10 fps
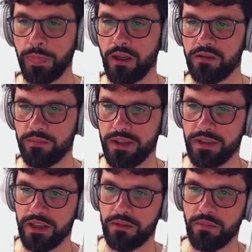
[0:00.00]
So
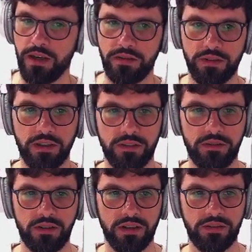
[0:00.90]
basically a matrix is
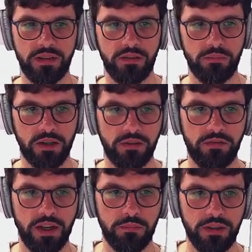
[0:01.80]
just a bunch
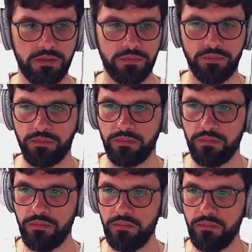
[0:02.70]
of numbers,
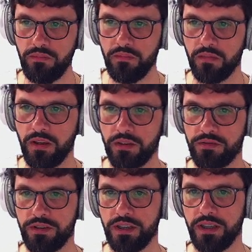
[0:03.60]
like you
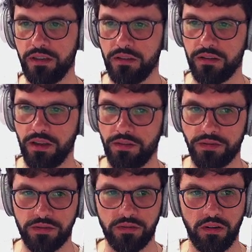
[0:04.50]
see here, and
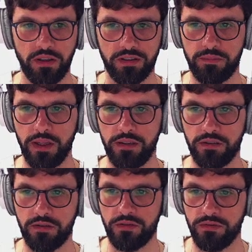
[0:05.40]
this is all explained
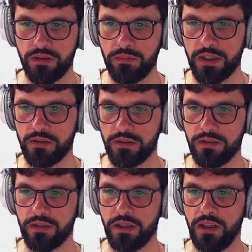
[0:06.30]
in 2
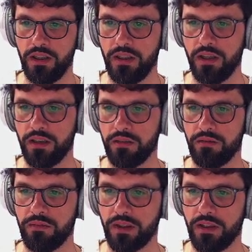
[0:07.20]
dimensions until
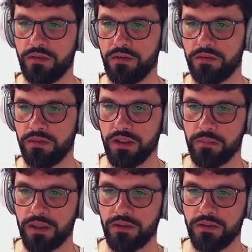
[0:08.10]
we get to 3
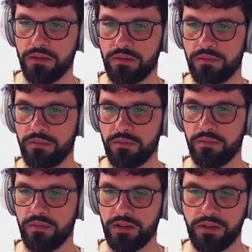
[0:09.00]
dimensions,
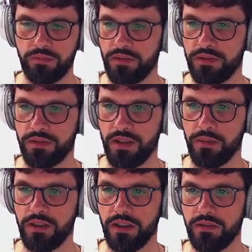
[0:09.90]
which is the same
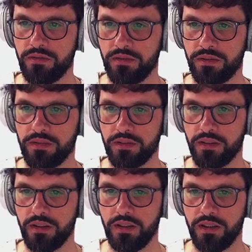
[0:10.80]
idea. So this is
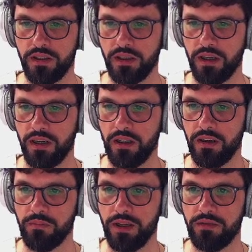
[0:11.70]
a
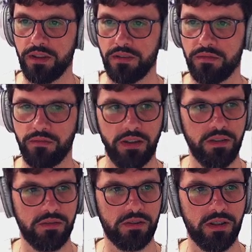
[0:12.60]
matrix, right?
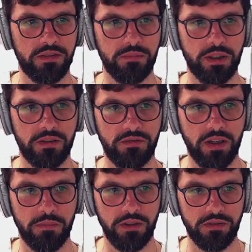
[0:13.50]
So just a bunch of
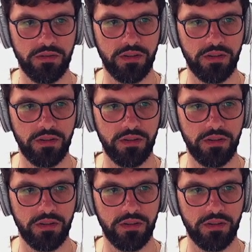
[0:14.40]
numbers.